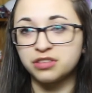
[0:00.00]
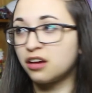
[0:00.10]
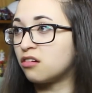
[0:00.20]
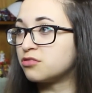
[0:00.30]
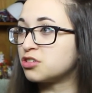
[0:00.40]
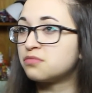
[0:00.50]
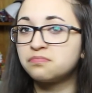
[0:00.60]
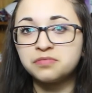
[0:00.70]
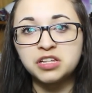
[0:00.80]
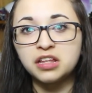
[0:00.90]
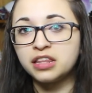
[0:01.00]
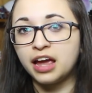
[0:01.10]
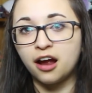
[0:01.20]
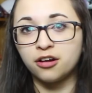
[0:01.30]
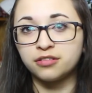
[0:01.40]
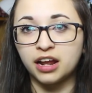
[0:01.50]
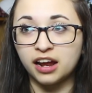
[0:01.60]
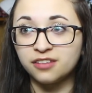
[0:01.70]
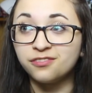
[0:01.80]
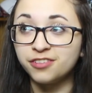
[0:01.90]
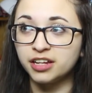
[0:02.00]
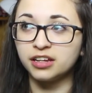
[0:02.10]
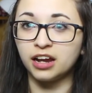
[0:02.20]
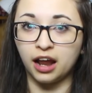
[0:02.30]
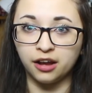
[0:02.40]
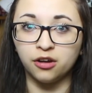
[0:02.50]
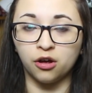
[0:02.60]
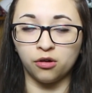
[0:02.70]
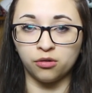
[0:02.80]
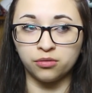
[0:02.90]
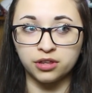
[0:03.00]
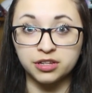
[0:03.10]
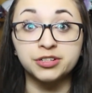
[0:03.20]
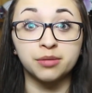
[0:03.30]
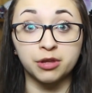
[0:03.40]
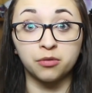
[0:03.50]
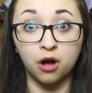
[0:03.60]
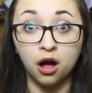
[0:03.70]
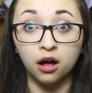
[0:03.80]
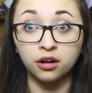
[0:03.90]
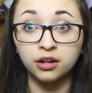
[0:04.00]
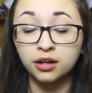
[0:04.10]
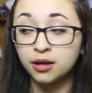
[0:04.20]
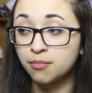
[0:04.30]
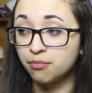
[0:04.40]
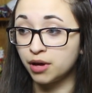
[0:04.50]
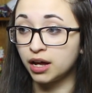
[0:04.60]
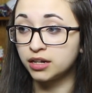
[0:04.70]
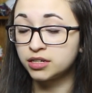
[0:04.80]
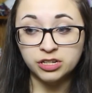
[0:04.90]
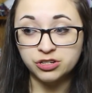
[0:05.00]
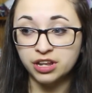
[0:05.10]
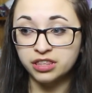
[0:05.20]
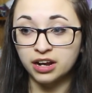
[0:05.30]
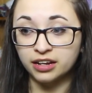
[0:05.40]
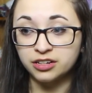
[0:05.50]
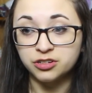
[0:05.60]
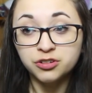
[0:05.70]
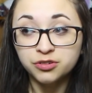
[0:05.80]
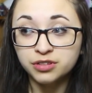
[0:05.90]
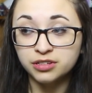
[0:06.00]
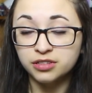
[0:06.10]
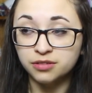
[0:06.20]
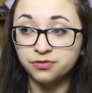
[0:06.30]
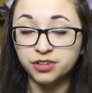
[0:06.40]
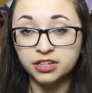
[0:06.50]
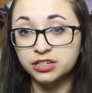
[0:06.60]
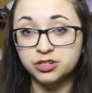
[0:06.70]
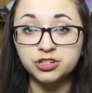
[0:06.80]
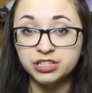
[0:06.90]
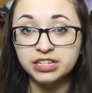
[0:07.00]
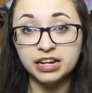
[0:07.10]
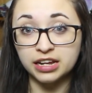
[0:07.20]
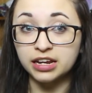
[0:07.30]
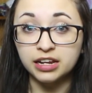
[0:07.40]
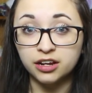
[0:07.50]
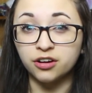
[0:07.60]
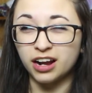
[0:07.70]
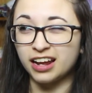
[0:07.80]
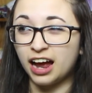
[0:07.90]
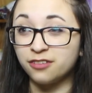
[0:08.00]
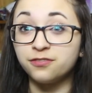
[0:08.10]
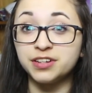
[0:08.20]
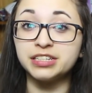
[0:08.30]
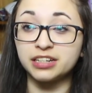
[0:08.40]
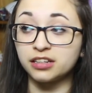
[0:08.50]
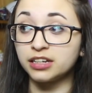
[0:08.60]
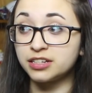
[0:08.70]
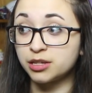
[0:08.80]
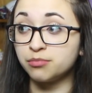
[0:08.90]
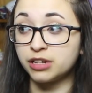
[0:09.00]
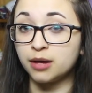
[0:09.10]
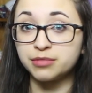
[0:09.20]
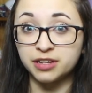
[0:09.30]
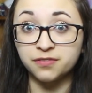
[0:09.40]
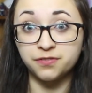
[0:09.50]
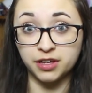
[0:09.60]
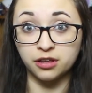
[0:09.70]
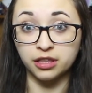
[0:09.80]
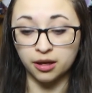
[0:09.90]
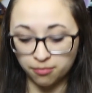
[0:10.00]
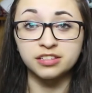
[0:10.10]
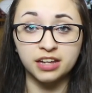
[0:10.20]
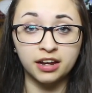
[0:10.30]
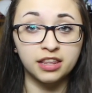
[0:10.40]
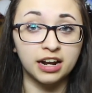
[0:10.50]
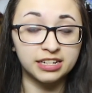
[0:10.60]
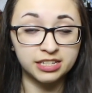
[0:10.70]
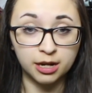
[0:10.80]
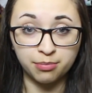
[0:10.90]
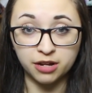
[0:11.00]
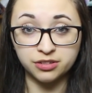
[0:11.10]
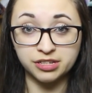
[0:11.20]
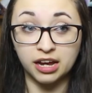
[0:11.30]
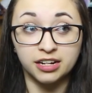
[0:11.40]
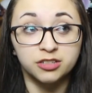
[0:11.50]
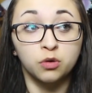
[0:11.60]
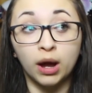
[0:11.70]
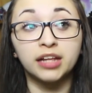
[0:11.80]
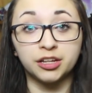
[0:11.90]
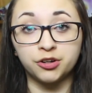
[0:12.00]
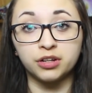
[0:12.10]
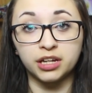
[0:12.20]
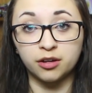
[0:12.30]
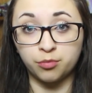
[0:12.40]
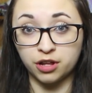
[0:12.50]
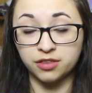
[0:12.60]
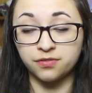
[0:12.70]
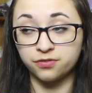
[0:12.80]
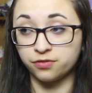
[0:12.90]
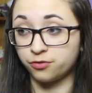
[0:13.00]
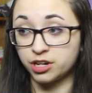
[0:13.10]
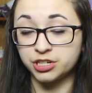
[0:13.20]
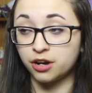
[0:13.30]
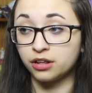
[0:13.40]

They all just sit in the air, and I can feel it, and I know that there's something wrong, but there's nothing I can do. The feelings just sit in here, and I physically sometimes can feel them. The second that I step outside, it's quite literally a breath of fresh air.